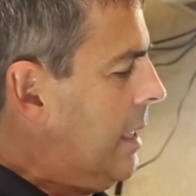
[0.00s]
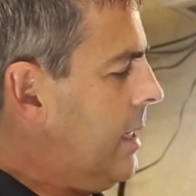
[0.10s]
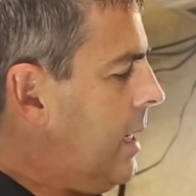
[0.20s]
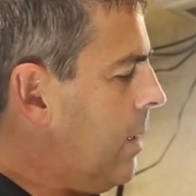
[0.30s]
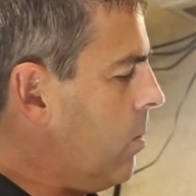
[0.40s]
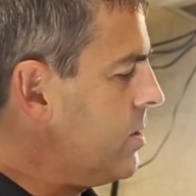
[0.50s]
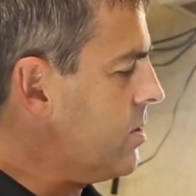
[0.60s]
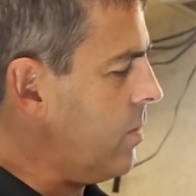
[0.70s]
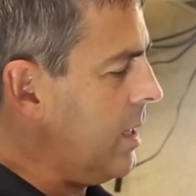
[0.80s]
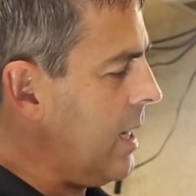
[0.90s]
Once
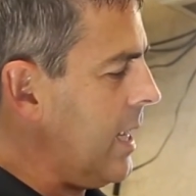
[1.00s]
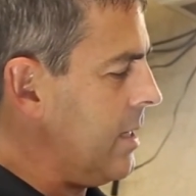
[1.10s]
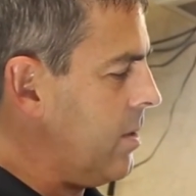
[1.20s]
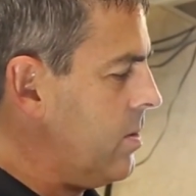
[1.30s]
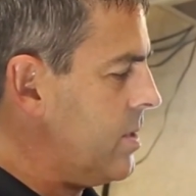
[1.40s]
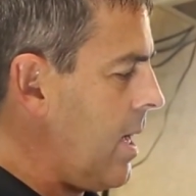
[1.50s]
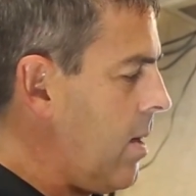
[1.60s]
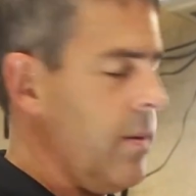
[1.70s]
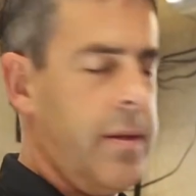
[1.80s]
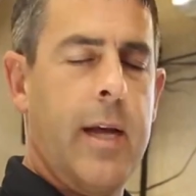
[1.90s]
the red light goes
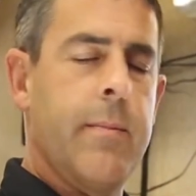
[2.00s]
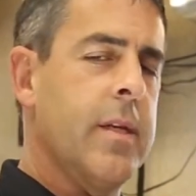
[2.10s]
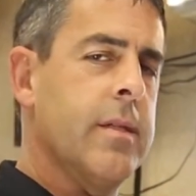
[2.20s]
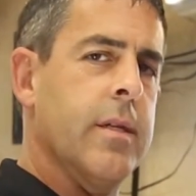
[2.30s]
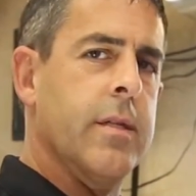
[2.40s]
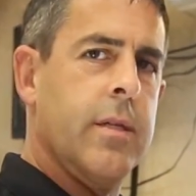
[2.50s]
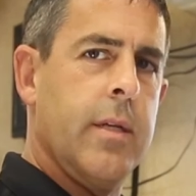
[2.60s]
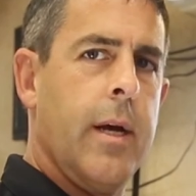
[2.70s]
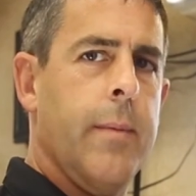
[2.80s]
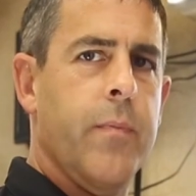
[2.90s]
out, that means it's
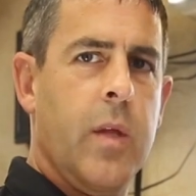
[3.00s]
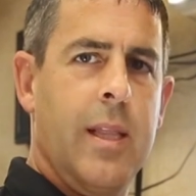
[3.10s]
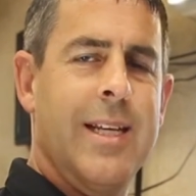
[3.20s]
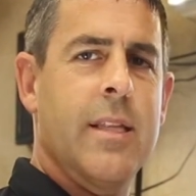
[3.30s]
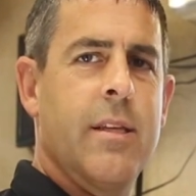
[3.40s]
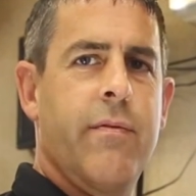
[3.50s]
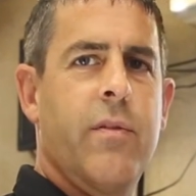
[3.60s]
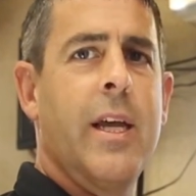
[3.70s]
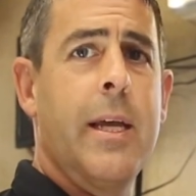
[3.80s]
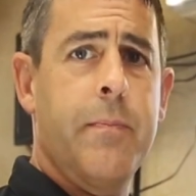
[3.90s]
lit the
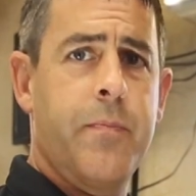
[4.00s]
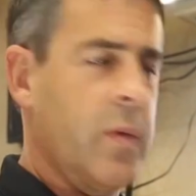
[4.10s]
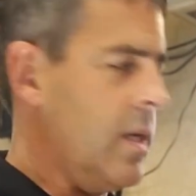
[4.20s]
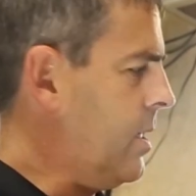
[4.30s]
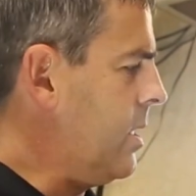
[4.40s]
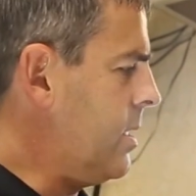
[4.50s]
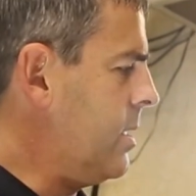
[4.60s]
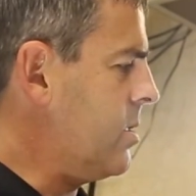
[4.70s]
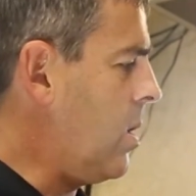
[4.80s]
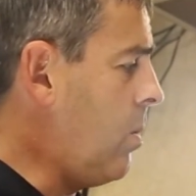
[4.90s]
flame and that
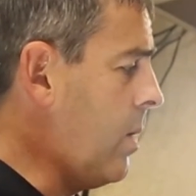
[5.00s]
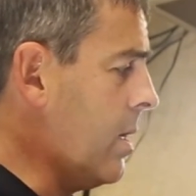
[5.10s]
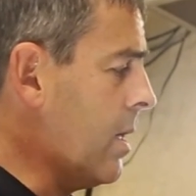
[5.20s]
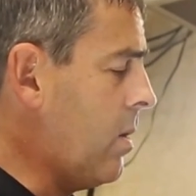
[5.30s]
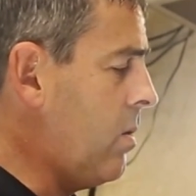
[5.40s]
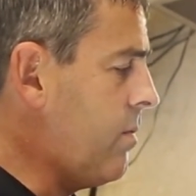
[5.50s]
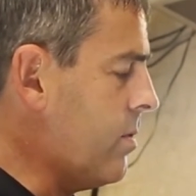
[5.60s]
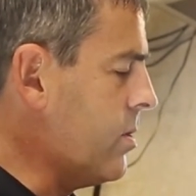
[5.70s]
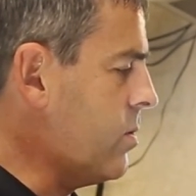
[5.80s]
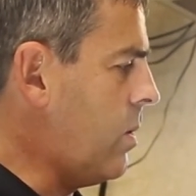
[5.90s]
it's all ready to go for
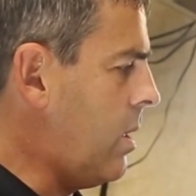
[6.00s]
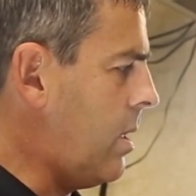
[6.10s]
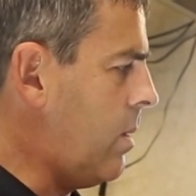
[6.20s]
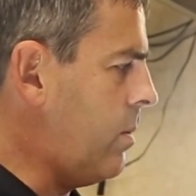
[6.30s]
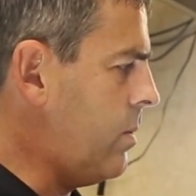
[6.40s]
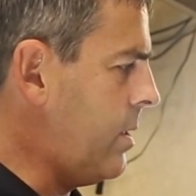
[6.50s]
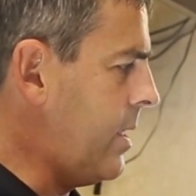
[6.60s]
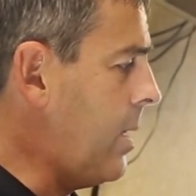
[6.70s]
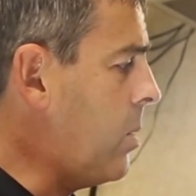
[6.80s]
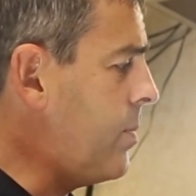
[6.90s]

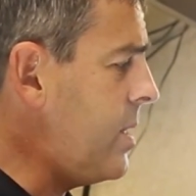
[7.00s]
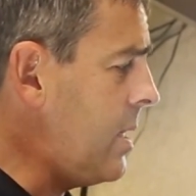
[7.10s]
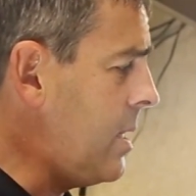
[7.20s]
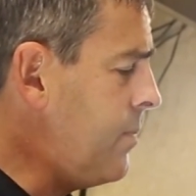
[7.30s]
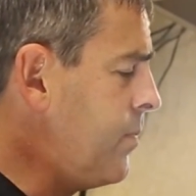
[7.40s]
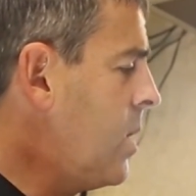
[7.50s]
the LP.